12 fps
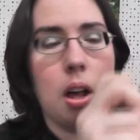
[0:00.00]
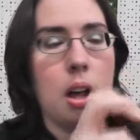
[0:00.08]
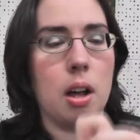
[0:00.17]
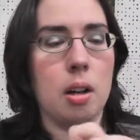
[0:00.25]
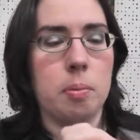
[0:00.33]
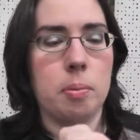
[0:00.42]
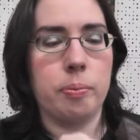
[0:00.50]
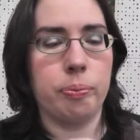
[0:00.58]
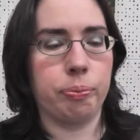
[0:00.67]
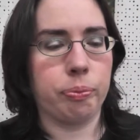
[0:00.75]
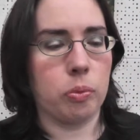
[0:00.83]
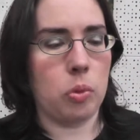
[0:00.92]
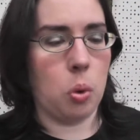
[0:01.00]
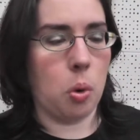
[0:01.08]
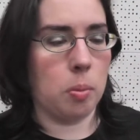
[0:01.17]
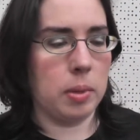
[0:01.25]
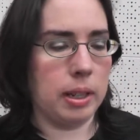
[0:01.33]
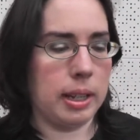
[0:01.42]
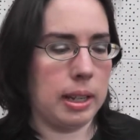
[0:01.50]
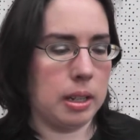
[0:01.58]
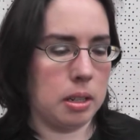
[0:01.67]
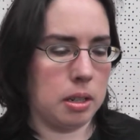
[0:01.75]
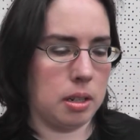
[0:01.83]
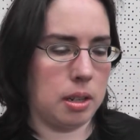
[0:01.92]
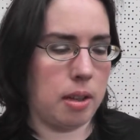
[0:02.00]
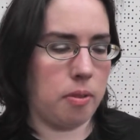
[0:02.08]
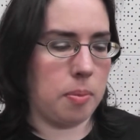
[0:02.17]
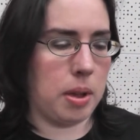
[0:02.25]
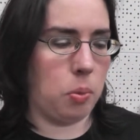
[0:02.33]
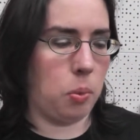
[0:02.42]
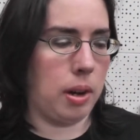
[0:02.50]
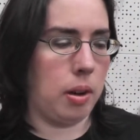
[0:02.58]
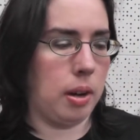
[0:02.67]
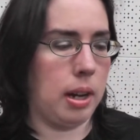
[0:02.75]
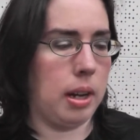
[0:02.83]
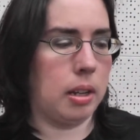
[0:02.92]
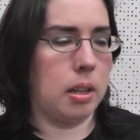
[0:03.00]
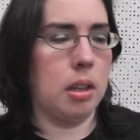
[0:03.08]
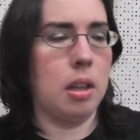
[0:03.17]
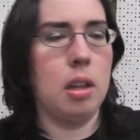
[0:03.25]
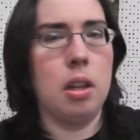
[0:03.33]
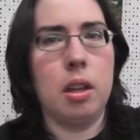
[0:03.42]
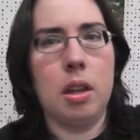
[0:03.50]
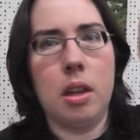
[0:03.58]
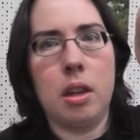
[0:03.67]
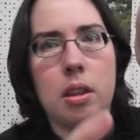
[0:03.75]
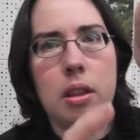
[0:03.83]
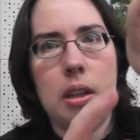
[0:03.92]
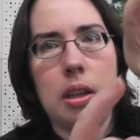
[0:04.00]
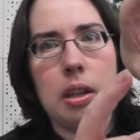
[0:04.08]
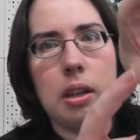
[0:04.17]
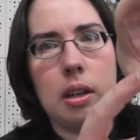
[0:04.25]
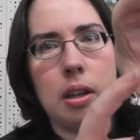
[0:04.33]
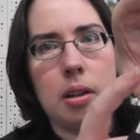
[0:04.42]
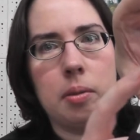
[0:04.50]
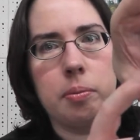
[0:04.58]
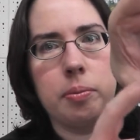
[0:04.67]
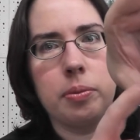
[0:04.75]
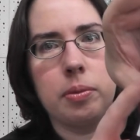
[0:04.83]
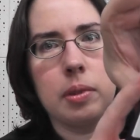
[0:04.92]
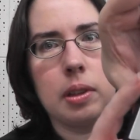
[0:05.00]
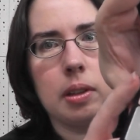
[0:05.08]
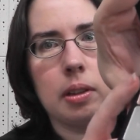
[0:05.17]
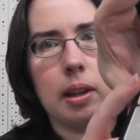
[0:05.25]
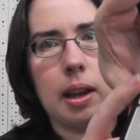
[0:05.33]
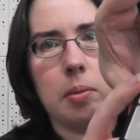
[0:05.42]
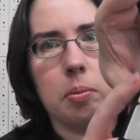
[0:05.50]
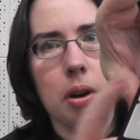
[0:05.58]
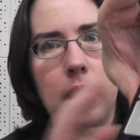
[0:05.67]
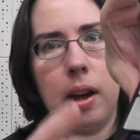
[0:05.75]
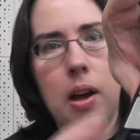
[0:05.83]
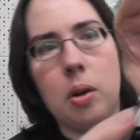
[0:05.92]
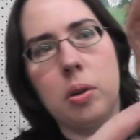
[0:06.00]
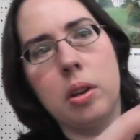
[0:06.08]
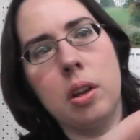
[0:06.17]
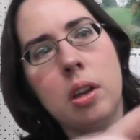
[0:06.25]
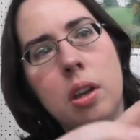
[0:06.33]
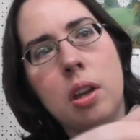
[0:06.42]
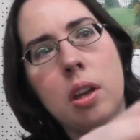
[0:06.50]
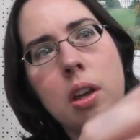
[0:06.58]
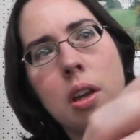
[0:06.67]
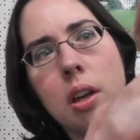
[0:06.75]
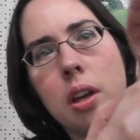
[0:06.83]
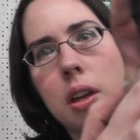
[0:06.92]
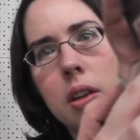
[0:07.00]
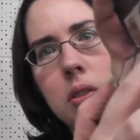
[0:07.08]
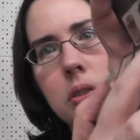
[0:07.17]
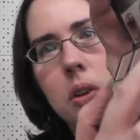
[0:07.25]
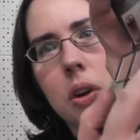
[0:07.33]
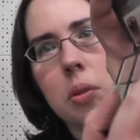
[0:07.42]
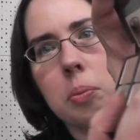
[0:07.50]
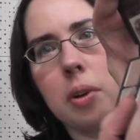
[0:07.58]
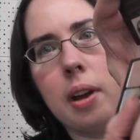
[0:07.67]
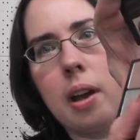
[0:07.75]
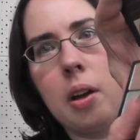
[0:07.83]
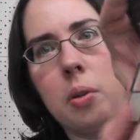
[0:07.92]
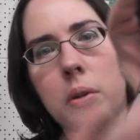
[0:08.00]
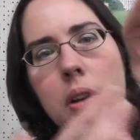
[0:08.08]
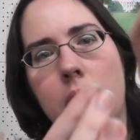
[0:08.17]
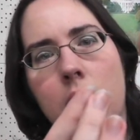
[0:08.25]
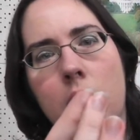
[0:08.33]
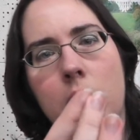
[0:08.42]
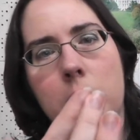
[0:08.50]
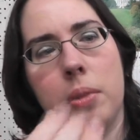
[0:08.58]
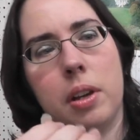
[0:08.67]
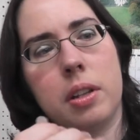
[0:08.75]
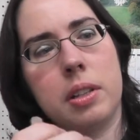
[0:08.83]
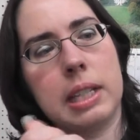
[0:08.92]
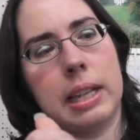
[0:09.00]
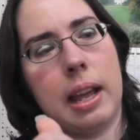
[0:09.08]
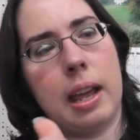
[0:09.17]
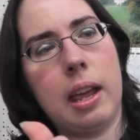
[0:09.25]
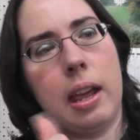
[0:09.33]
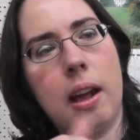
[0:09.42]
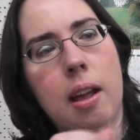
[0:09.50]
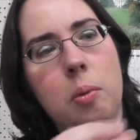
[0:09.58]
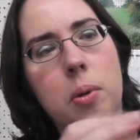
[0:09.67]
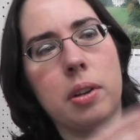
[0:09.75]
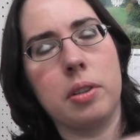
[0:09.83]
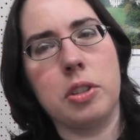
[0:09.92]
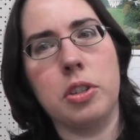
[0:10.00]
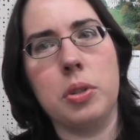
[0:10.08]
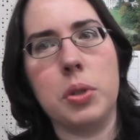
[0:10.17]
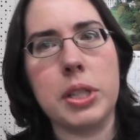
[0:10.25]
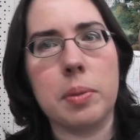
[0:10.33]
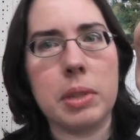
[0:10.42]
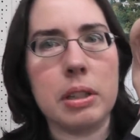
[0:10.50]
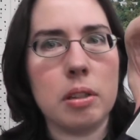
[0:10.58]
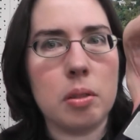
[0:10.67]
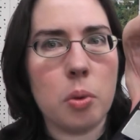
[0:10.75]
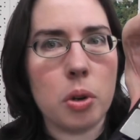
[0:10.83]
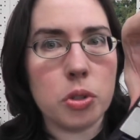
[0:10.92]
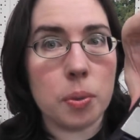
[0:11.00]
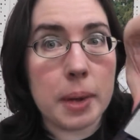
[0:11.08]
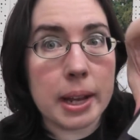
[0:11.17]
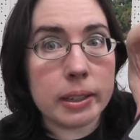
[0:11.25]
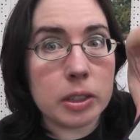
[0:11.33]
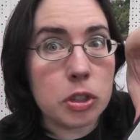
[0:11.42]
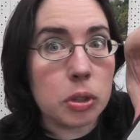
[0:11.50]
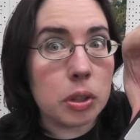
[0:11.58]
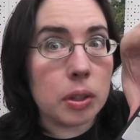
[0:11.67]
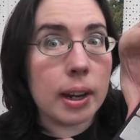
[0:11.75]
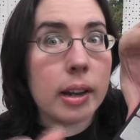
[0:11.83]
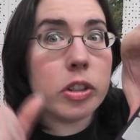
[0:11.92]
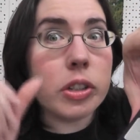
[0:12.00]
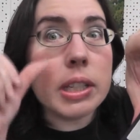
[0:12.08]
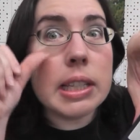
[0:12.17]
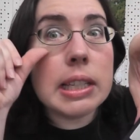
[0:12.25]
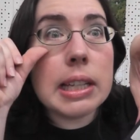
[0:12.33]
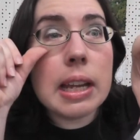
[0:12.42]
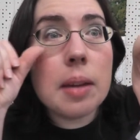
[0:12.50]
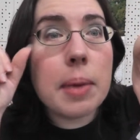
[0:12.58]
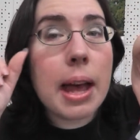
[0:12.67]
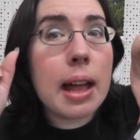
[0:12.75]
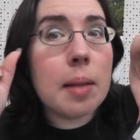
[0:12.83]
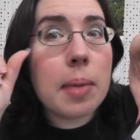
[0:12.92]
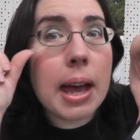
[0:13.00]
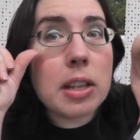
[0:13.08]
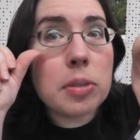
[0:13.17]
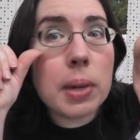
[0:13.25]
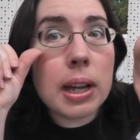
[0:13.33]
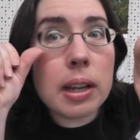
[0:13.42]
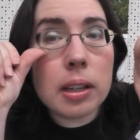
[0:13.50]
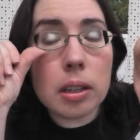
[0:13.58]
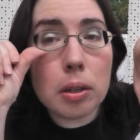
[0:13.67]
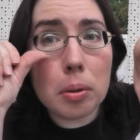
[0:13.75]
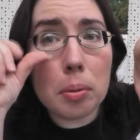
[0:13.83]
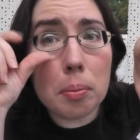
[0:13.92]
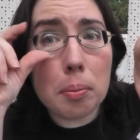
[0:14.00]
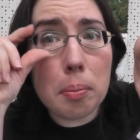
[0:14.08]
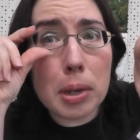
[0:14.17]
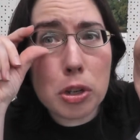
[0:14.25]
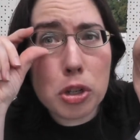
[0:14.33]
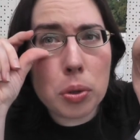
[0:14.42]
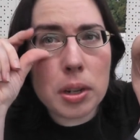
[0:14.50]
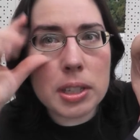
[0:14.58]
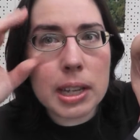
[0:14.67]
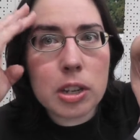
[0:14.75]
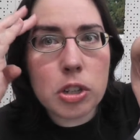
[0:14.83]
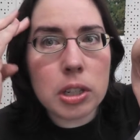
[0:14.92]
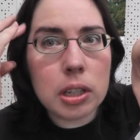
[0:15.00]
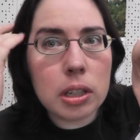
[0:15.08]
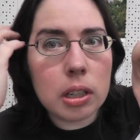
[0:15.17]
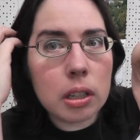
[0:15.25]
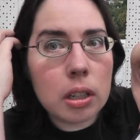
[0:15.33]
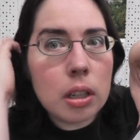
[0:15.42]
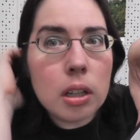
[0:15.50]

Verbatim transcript: Um, normally, I've been wearing the um, light brown and dark brown but today I wanted to do something a little more dramatic so you can actually see it pa past my you know miniaturization